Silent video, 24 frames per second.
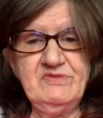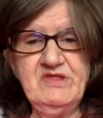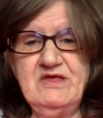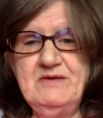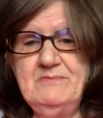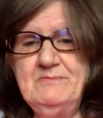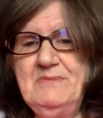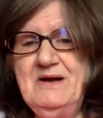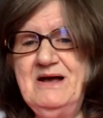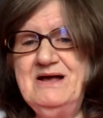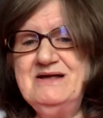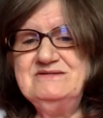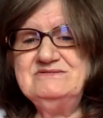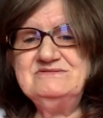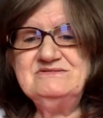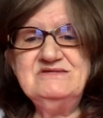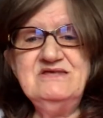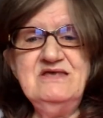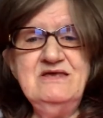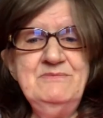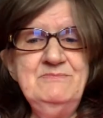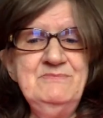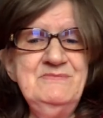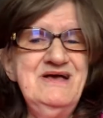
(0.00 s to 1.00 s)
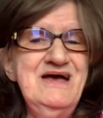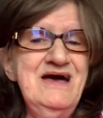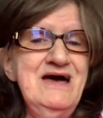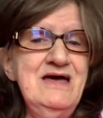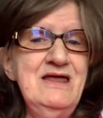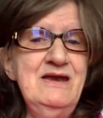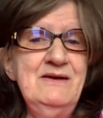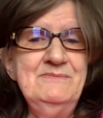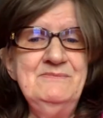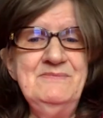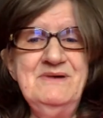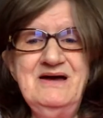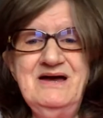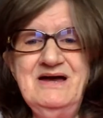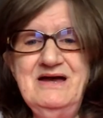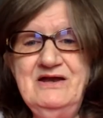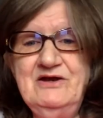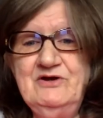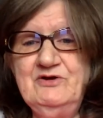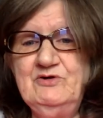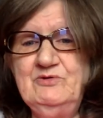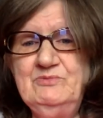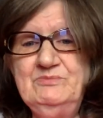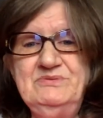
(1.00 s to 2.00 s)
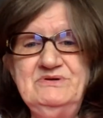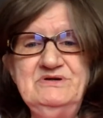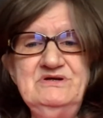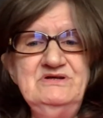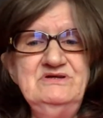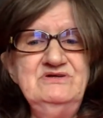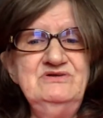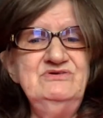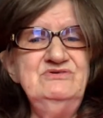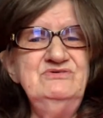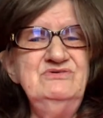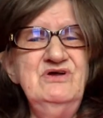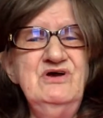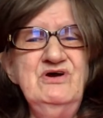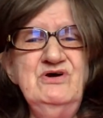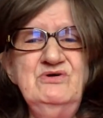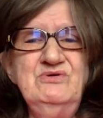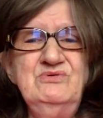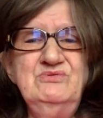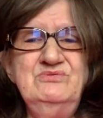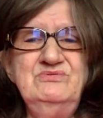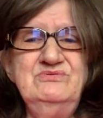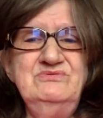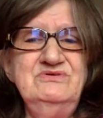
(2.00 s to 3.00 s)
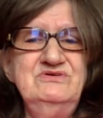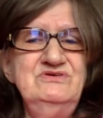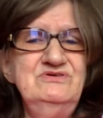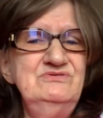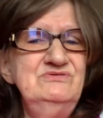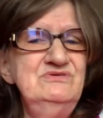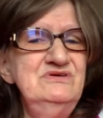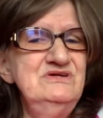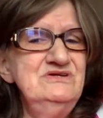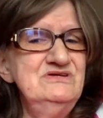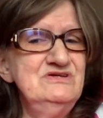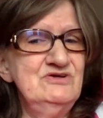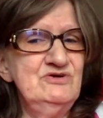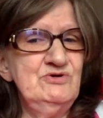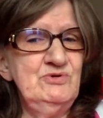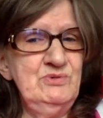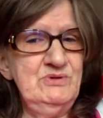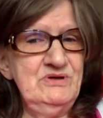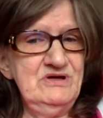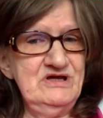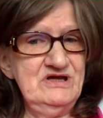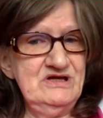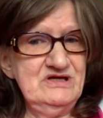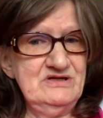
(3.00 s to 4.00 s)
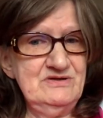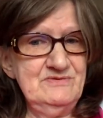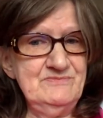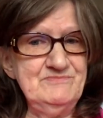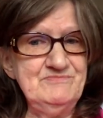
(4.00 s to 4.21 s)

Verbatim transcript: It might seem kind of minor, but you know you need to quit it.